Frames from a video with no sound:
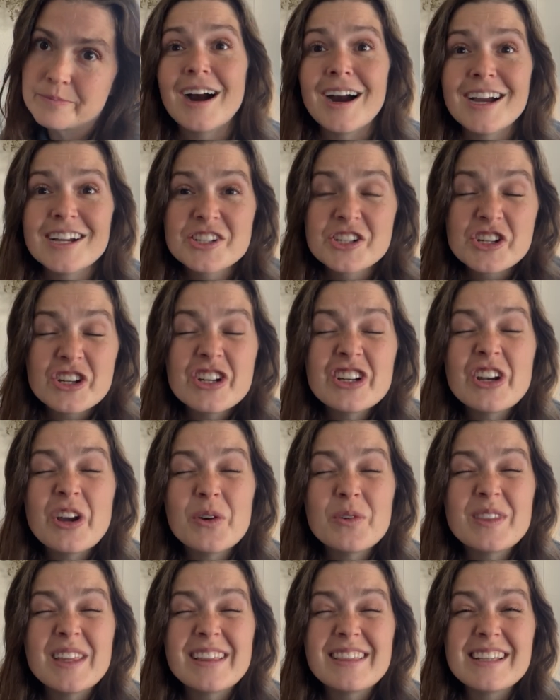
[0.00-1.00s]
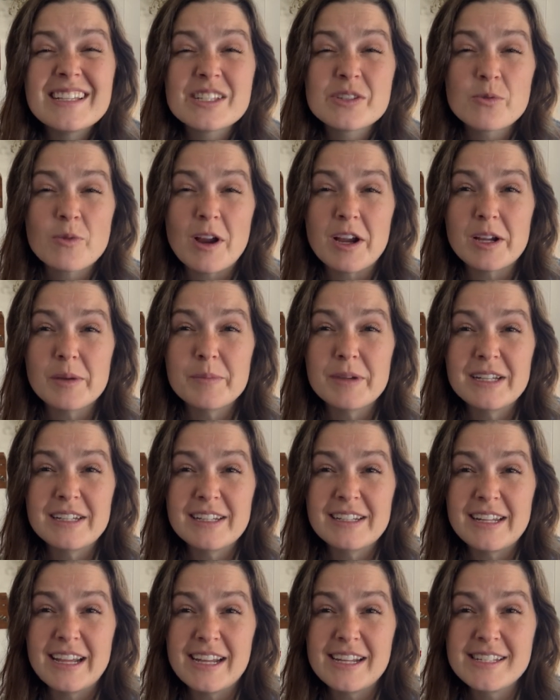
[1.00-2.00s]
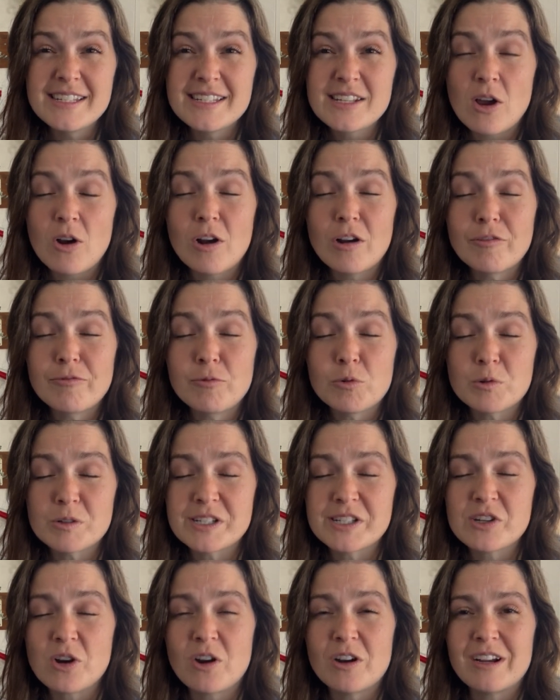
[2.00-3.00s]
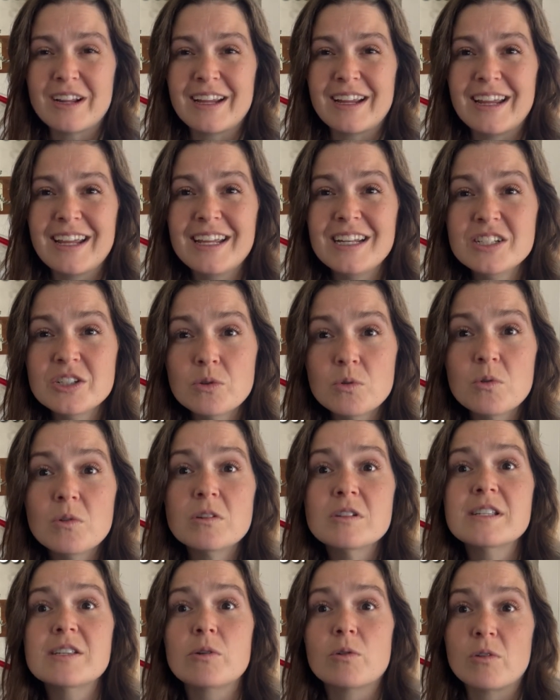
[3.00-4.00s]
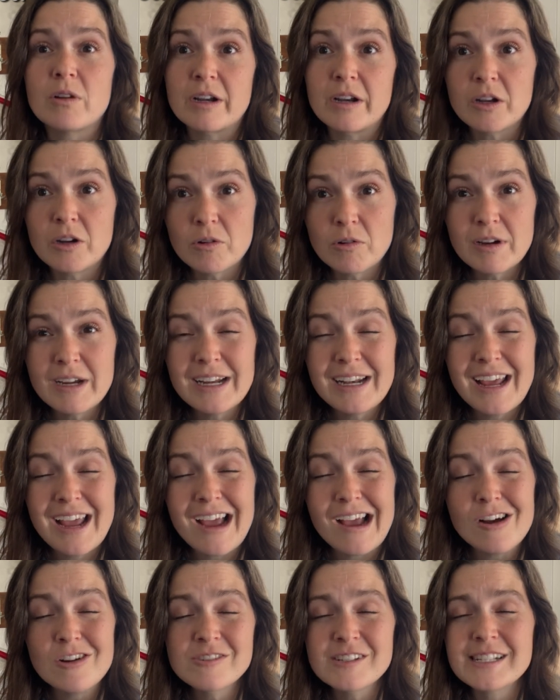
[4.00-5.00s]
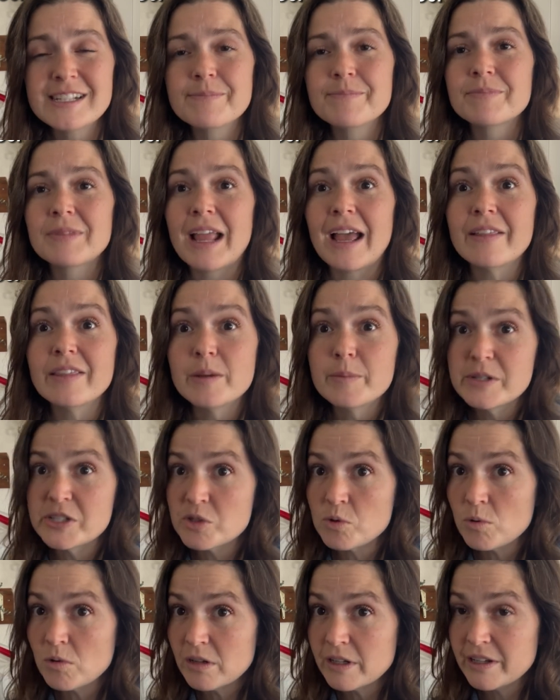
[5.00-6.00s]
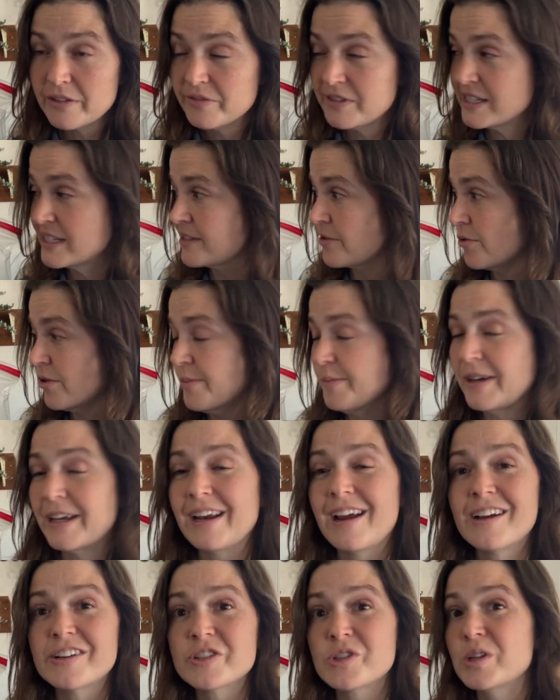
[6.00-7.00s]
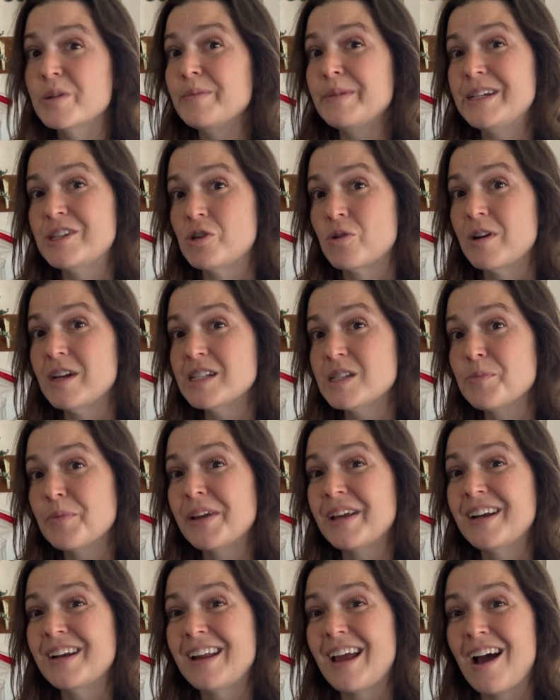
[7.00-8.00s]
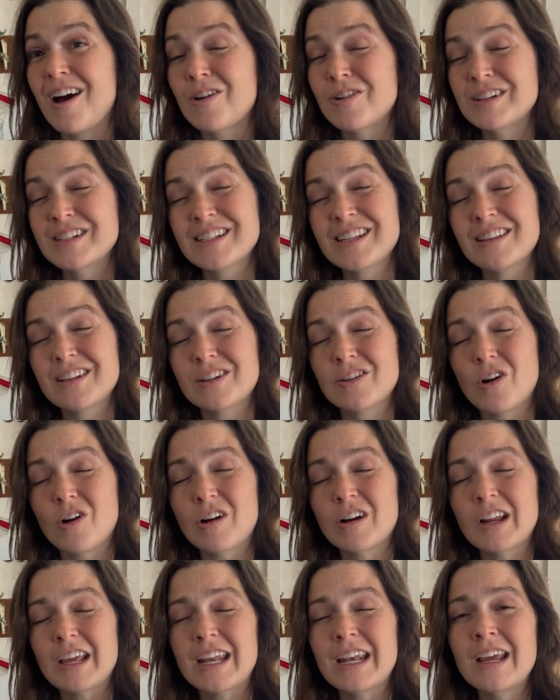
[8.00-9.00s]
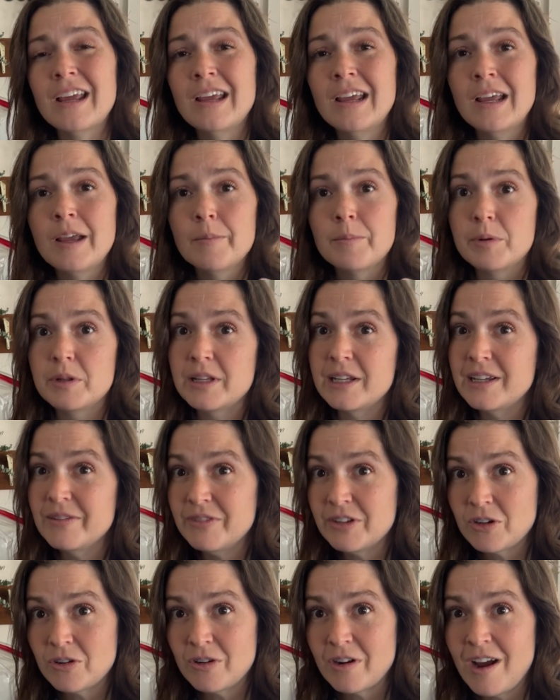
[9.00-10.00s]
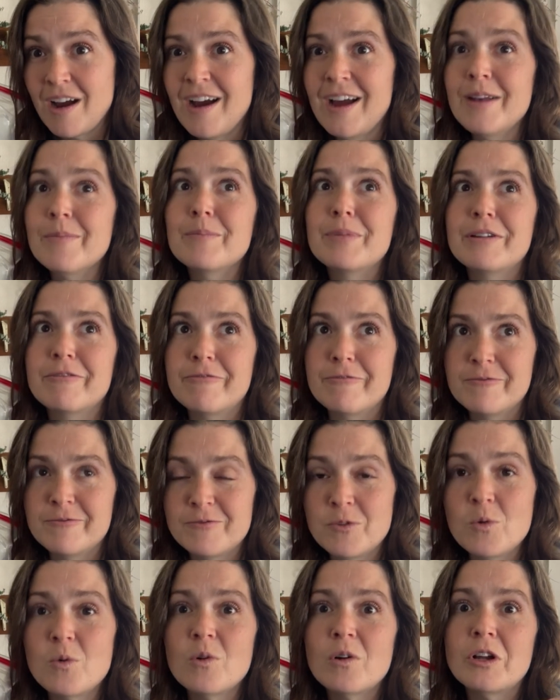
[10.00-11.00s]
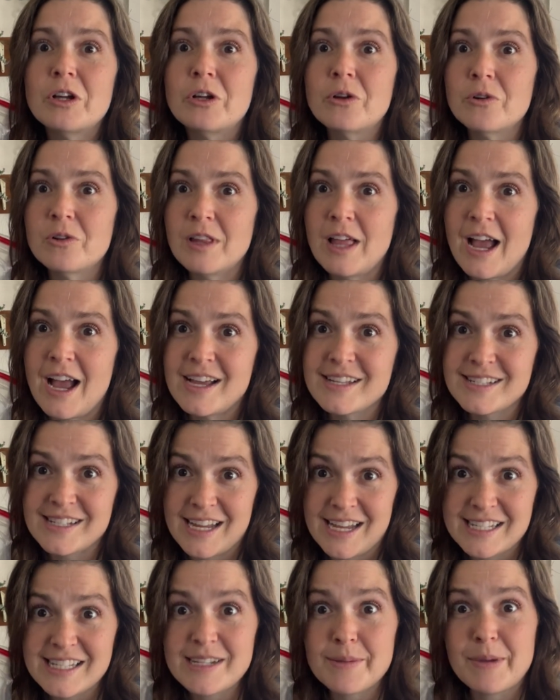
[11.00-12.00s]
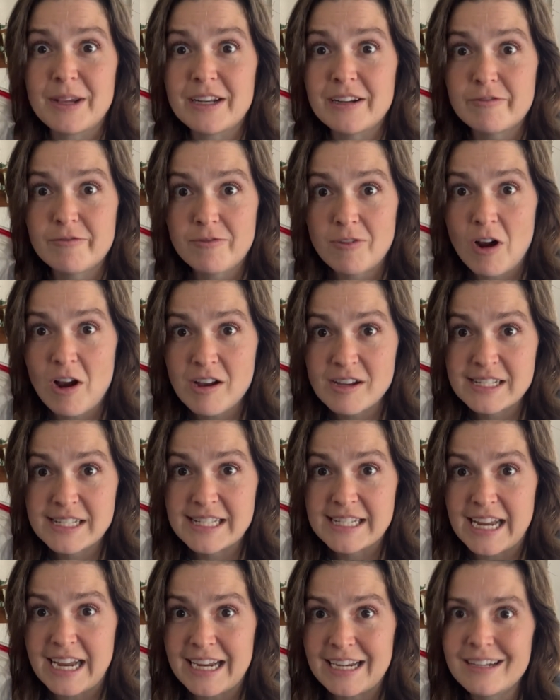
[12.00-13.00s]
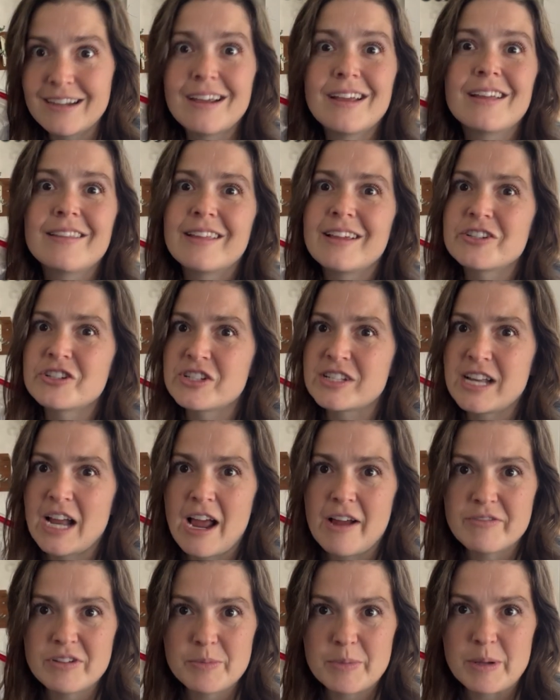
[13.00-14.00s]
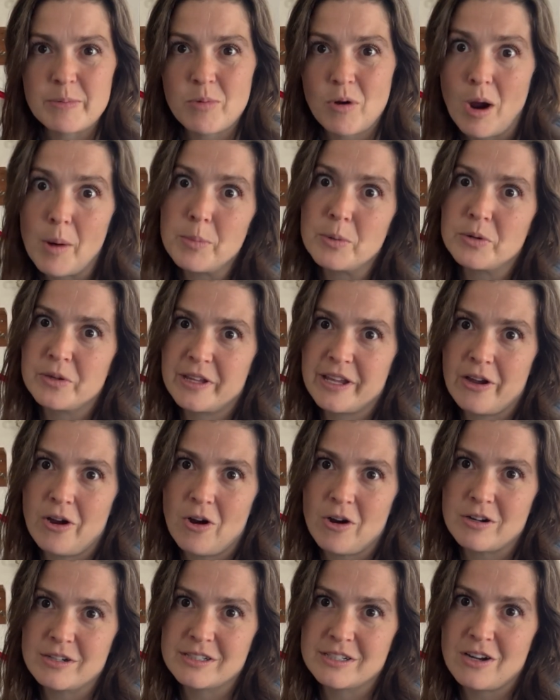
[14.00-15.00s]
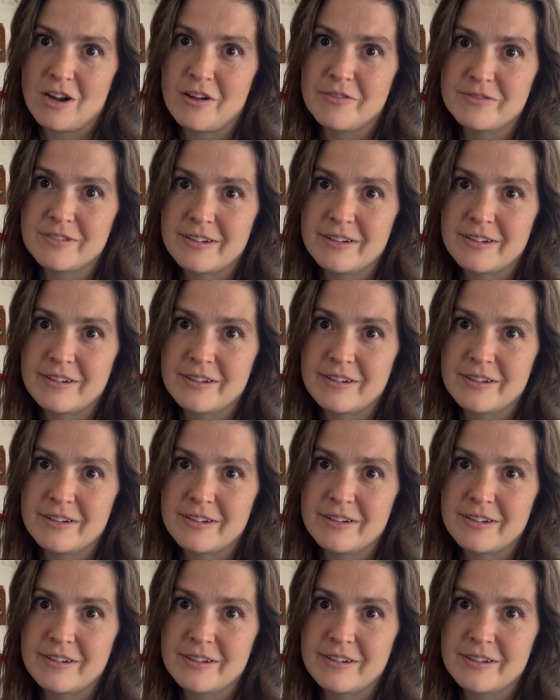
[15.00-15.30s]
I should note that these recommended dates are for starting indoors or in a greenhouse, and the majority of this group can actually be transplanted out into the garden, believe it or not, before your last estimated frost date. They just have to be properly hardened off